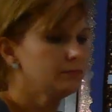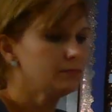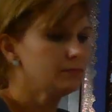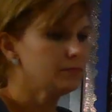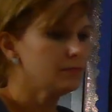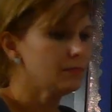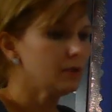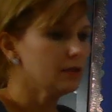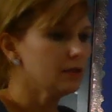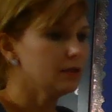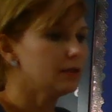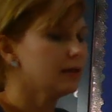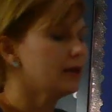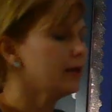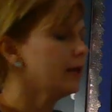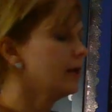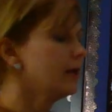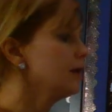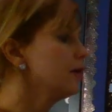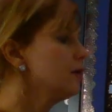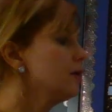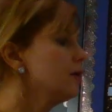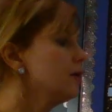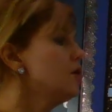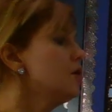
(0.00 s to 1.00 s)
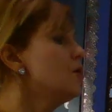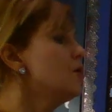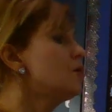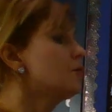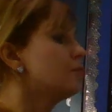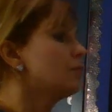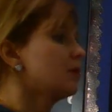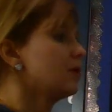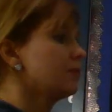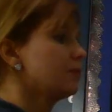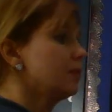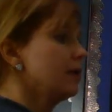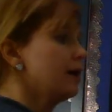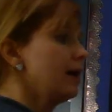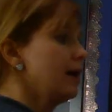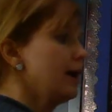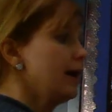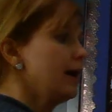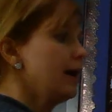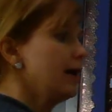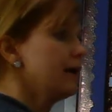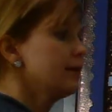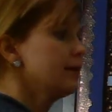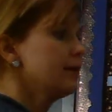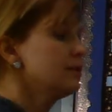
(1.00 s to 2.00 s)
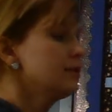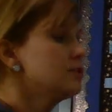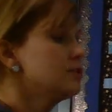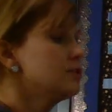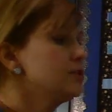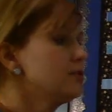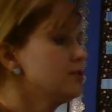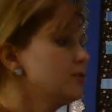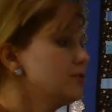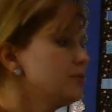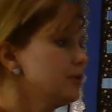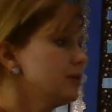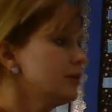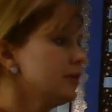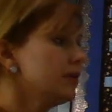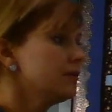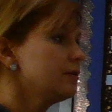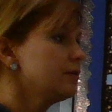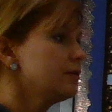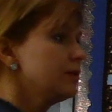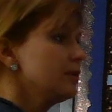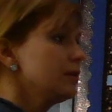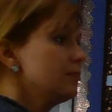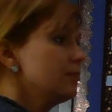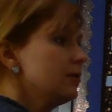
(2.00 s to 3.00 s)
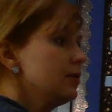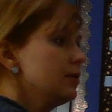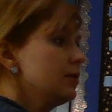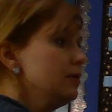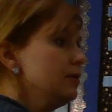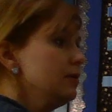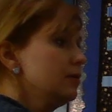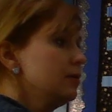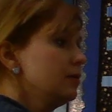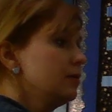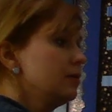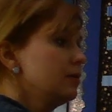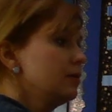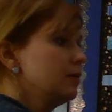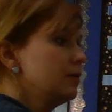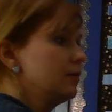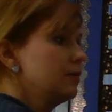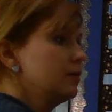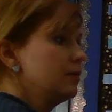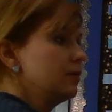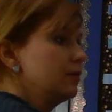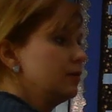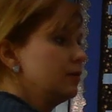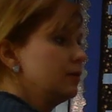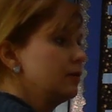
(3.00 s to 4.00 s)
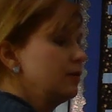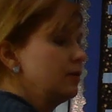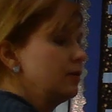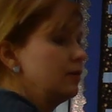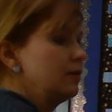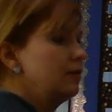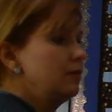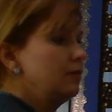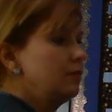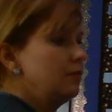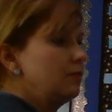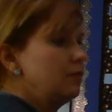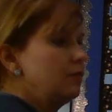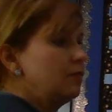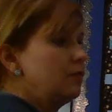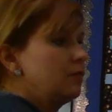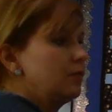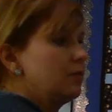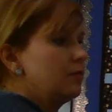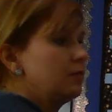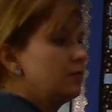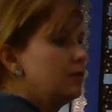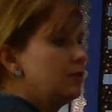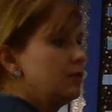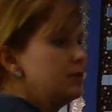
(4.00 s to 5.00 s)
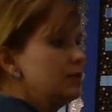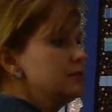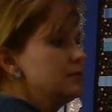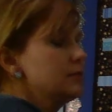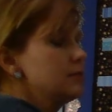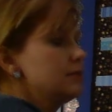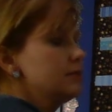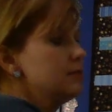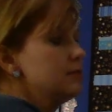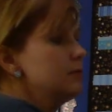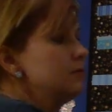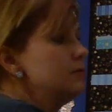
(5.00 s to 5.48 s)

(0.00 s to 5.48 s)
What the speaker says: Okay, when we're adding 2 to another number, 4 plus 2,